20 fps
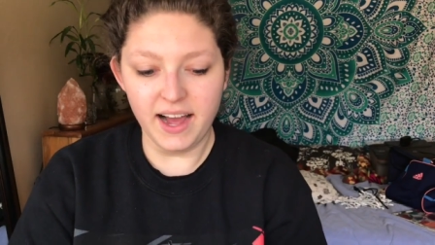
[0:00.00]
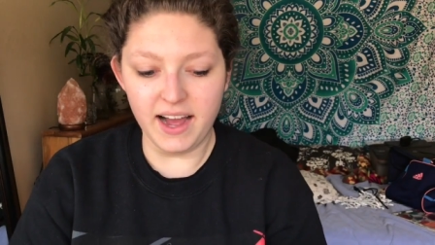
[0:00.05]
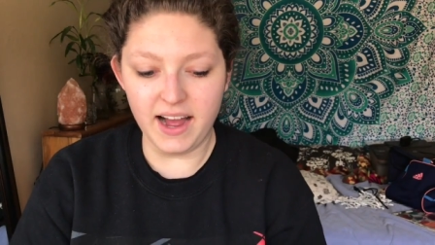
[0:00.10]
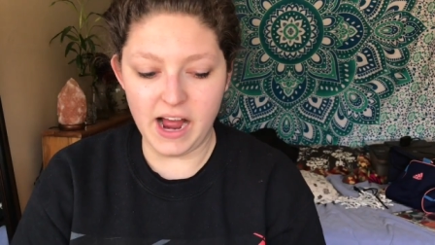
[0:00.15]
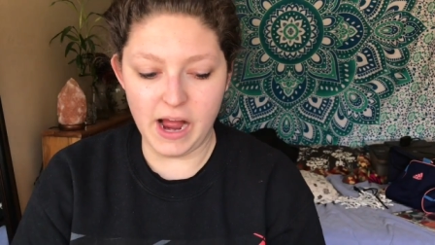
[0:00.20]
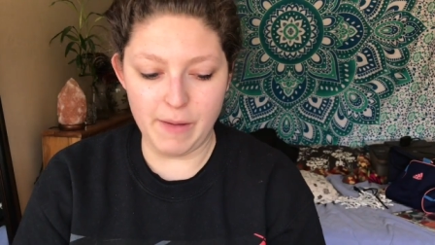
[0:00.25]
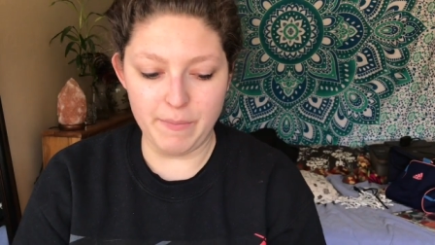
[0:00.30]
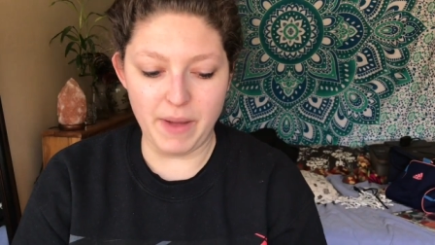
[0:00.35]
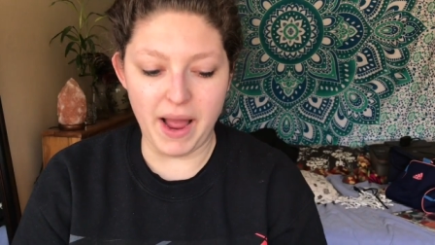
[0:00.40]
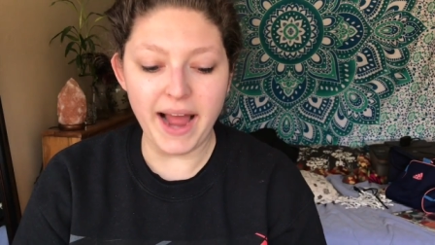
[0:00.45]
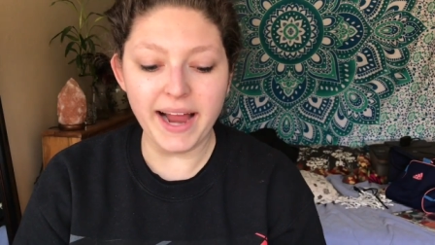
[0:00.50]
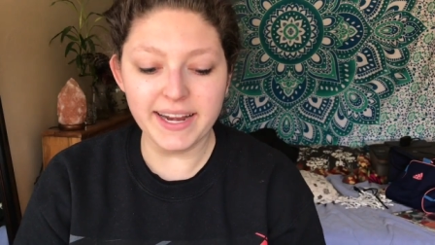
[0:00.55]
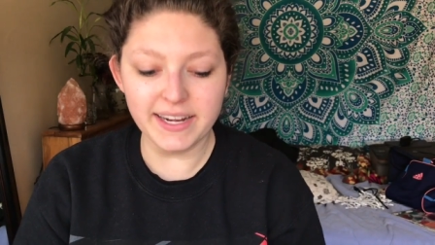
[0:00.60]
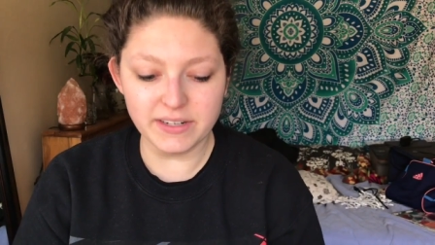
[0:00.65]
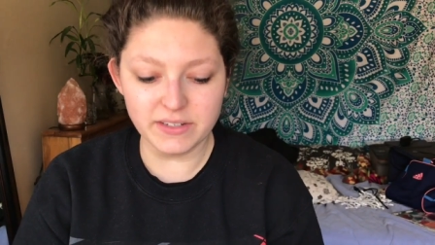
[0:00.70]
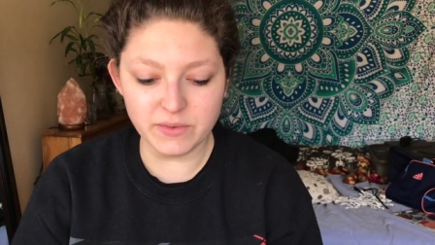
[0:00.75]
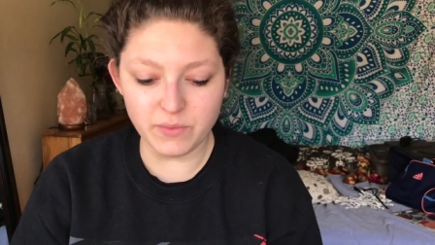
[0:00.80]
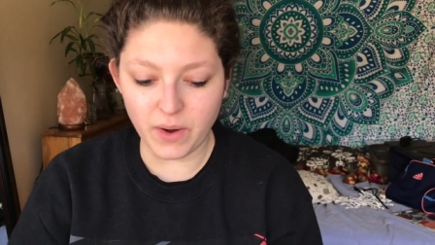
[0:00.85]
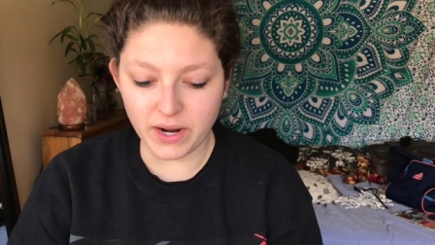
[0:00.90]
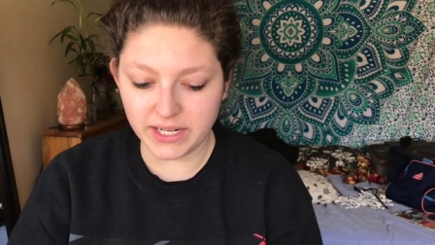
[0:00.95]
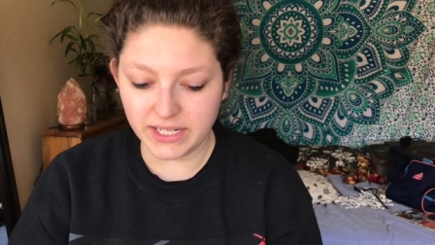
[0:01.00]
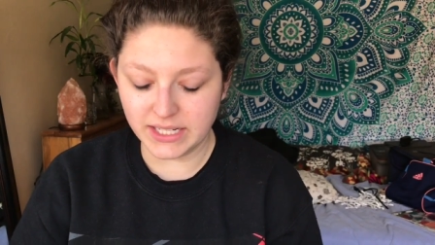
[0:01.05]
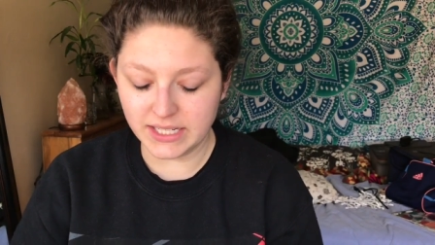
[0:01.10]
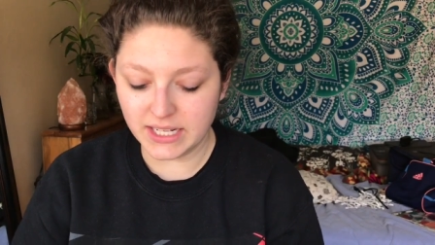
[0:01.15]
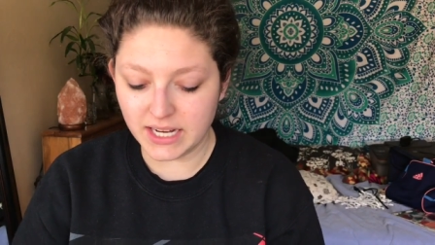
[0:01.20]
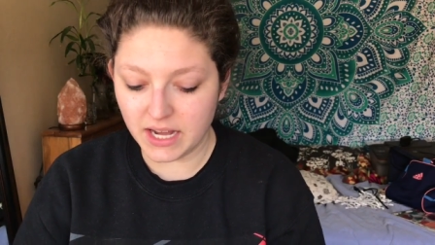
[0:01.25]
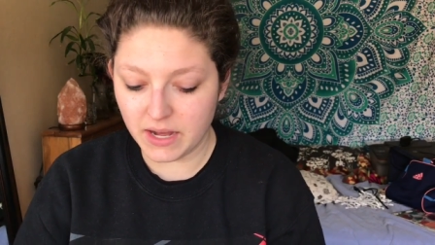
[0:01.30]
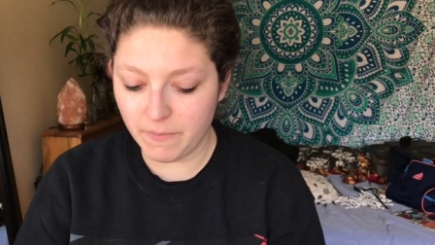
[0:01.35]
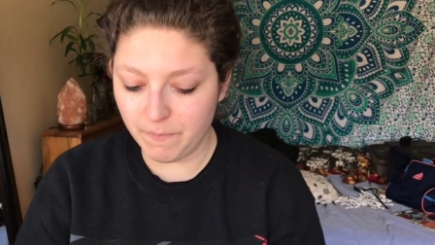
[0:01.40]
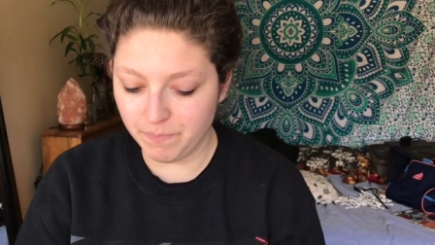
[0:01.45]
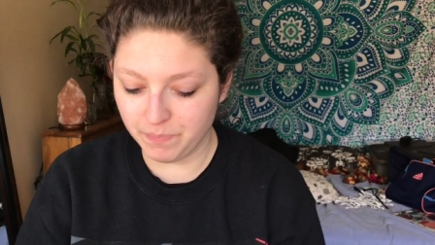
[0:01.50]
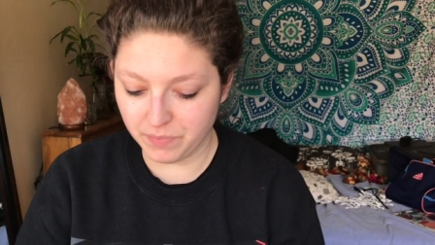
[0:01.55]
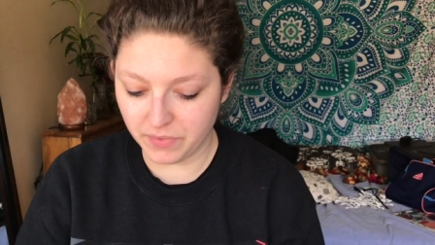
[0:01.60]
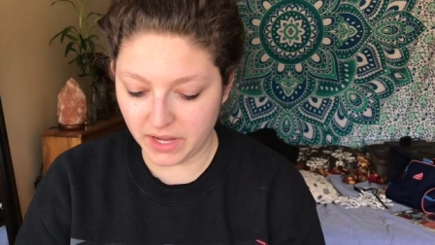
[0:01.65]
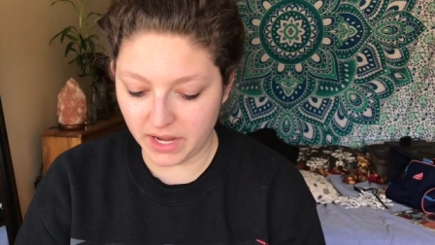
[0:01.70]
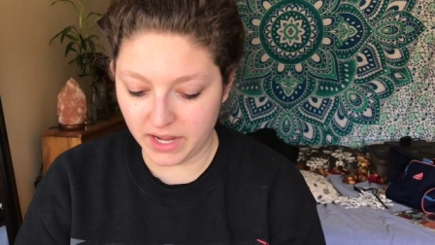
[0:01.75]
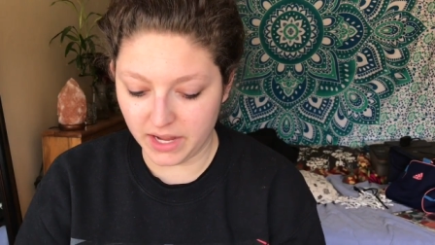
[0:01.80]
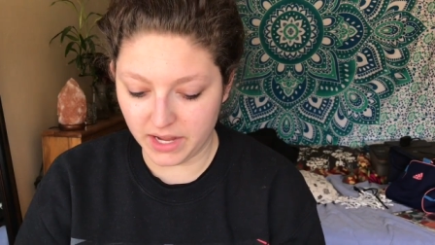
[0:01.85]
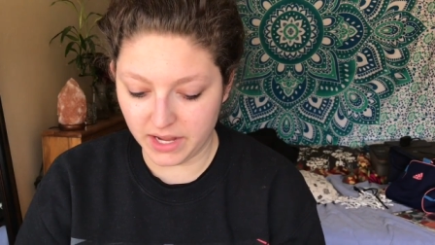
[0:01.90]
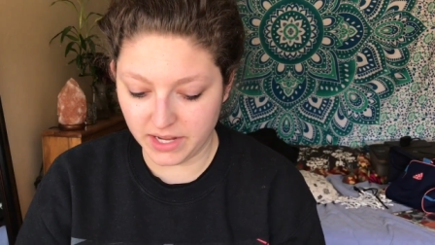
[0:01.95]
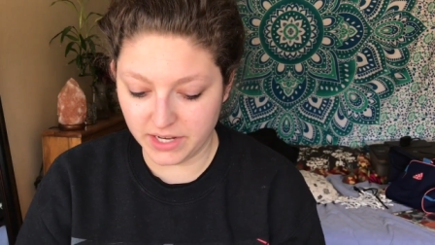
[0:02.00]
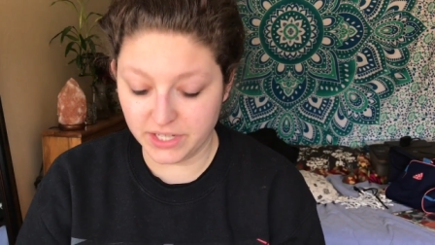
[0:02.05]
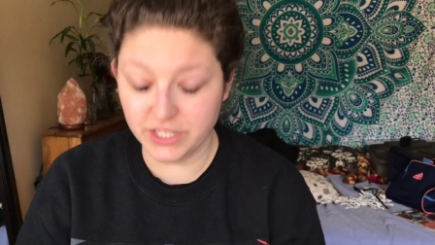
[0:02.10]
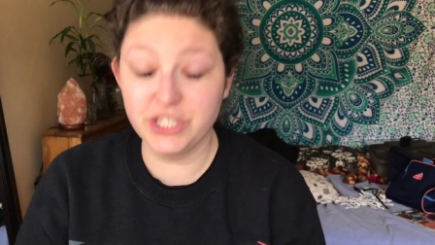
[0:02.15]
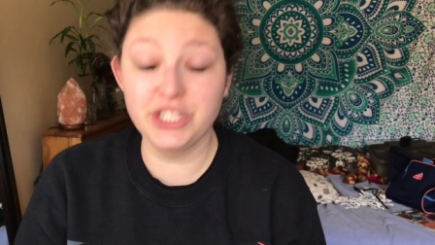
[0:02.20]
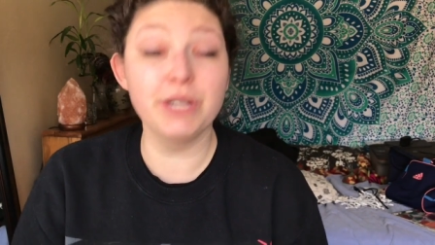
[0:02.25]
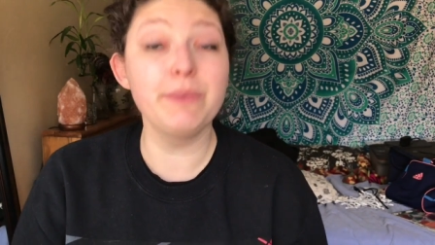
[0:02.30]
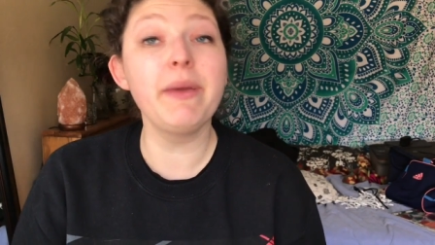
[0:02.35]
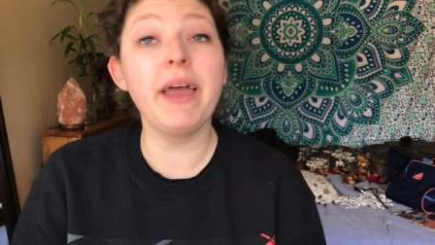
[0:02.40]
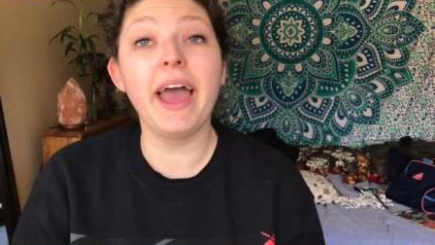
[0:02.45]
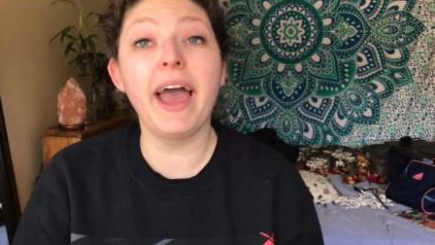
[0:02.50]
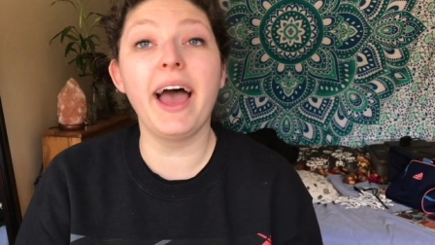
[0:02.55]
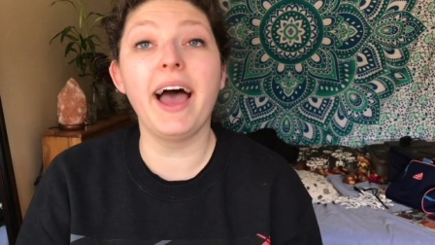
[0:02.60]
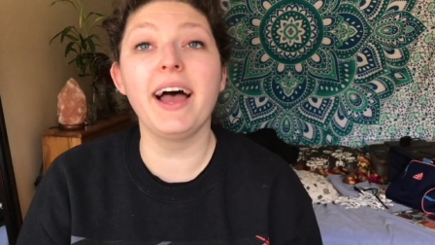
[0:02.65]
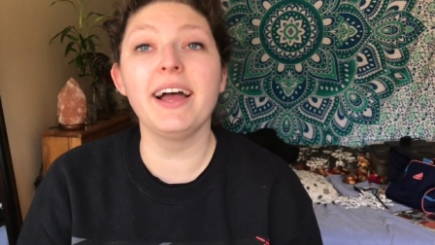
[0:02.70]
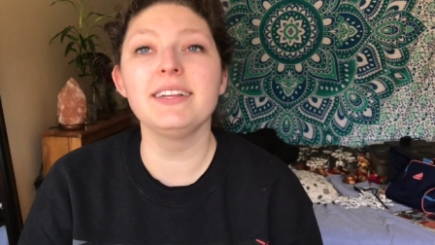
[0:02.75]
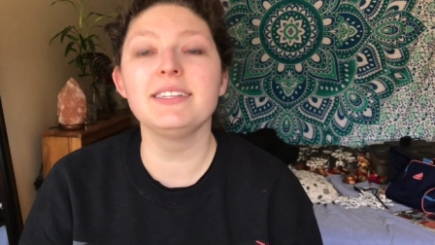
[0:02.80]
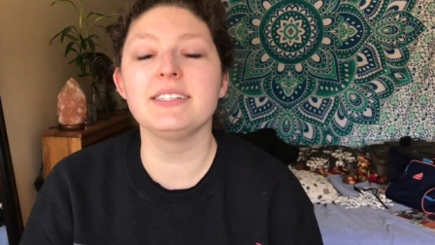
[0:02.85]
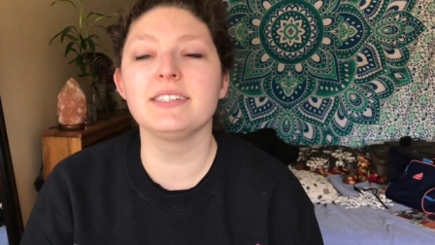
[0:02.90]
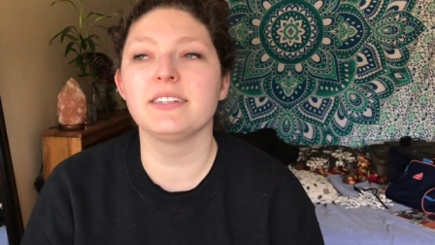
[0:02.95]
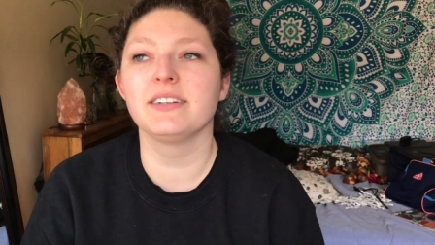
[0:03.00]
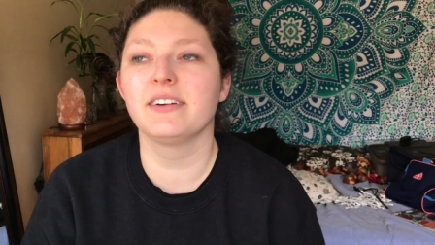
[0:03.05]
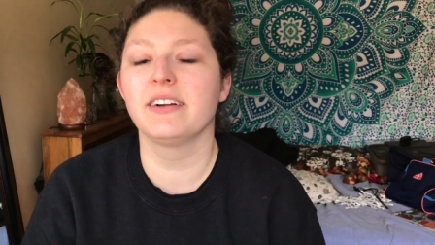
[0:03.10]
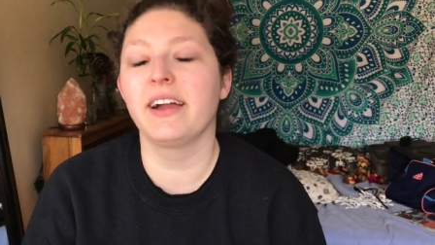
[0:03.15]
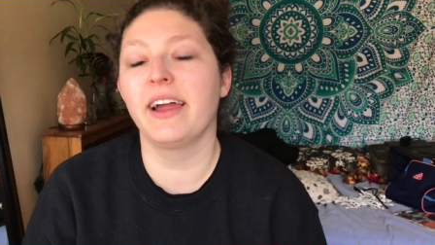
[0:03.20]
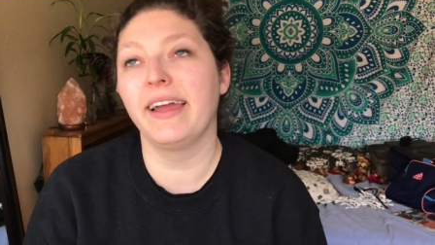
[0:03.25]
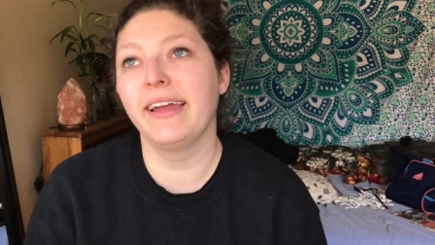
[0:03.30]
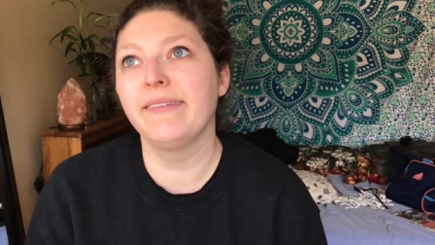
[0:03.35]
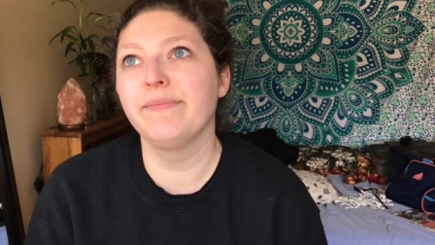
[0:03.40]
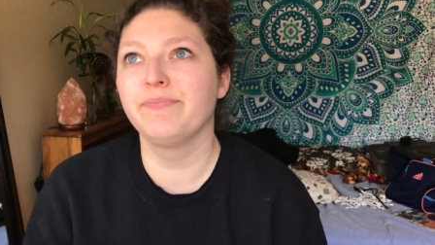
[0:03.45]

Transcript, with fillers: I wanted a gym hat, or